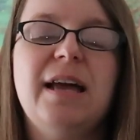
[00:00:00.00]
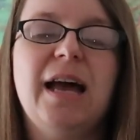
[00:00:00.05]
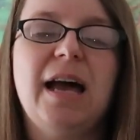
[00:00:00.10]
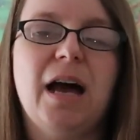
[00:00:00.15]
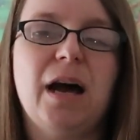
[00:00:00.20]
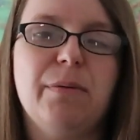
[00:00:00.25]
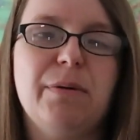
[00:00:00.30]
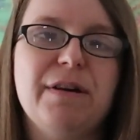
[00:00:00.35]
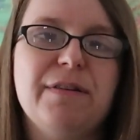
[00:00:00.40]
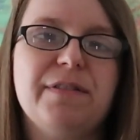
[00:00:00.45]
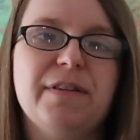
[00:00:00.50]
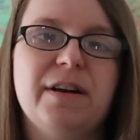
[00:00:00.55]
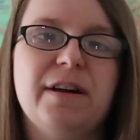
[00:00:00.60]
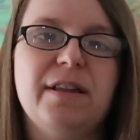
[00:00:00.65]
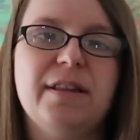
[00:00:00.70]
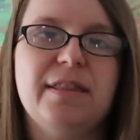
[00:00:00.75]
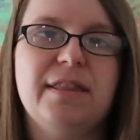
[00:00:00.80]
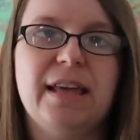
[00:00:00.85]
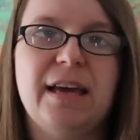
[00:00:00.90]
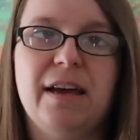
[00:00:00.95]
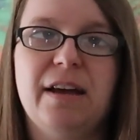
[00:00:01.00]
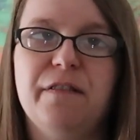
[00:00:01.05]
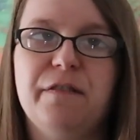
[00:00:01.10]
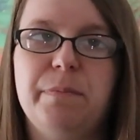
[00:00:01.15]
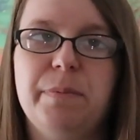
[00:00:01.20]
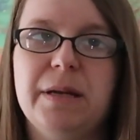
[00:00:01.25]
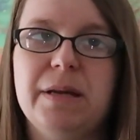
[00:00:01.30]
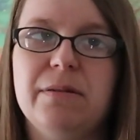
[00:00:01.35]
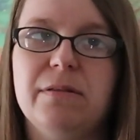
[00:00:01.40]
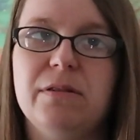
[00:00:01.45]
However, there have
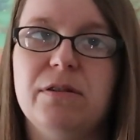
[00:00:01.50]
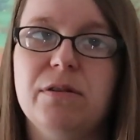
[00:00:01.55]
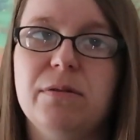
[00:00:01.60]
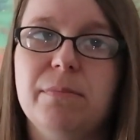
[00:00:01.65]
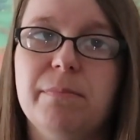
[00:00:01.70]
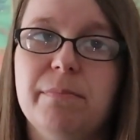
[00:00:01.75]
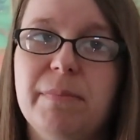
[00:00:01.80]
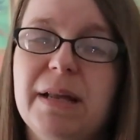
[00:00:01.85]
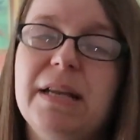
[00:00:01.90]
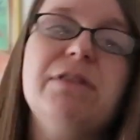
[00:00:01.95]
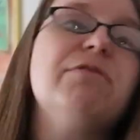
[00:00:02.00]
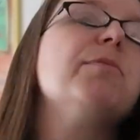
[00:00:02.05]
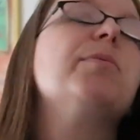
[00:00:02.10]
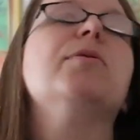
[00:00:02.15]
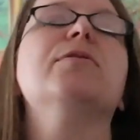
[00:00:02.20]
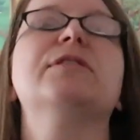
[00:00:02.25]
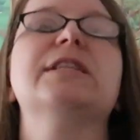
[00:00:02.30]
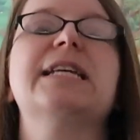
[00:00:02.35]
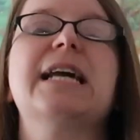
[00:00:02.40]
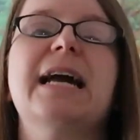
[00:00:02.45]
been many reported